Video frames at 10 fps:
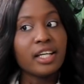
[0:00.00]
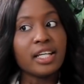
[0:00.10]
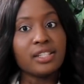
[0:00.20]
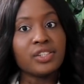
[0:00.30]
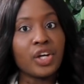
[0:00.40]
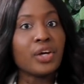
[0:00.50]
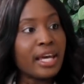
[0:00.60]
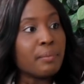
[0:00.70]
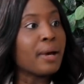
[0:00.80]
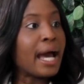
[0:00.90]
is, you know,
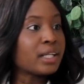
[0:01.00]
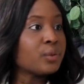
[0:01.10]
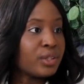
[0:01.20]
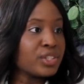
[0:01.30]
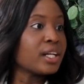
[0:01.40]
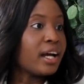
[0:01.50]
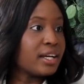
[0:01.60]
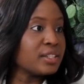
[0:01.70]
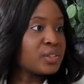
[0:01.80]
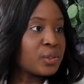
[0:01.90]
impact with
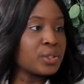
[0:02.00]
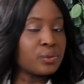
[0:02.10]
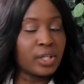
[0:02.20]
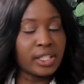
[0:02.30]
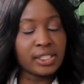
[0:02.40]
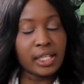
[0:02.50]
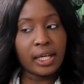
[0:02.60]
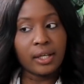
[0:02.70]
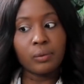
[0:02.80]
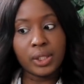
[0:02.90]
returns is always what I
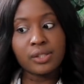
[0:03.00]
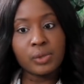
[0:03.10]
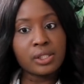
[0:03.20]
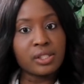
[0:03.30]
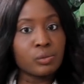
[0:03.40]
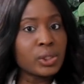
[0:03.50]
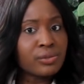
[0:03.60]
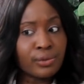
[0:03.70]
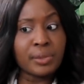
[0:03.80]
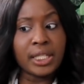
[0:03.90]
say, which
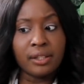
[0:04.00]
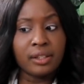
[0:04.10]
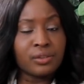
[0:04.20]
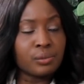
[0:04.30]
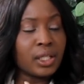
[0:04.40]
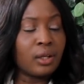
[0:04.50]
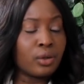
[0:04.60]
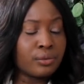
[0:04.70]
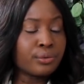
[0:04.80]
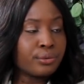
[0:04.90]
for me gives me a
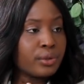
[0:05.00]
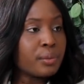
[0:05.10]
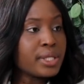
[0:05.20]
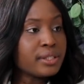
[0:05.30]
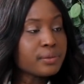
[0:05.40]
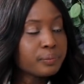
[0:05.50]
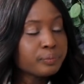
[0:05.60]
lot of fulfillment.